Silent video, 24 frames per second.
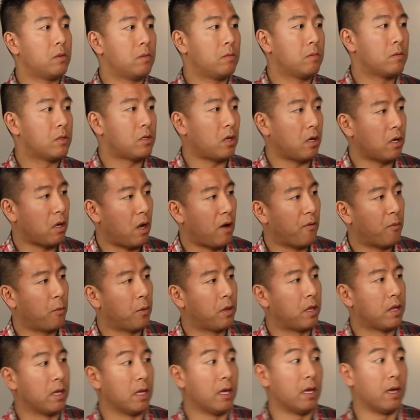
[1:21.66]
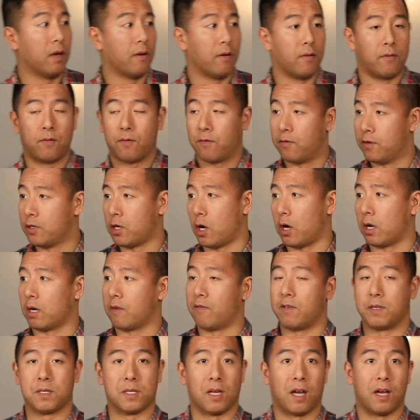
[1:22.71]
Starting off with the
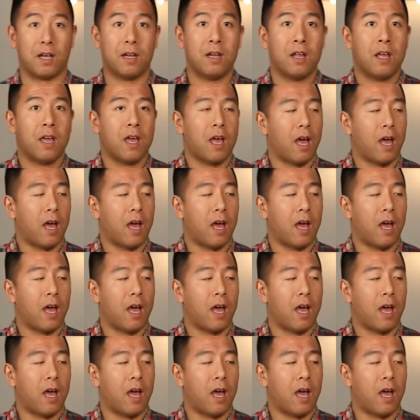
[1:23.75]
photography side,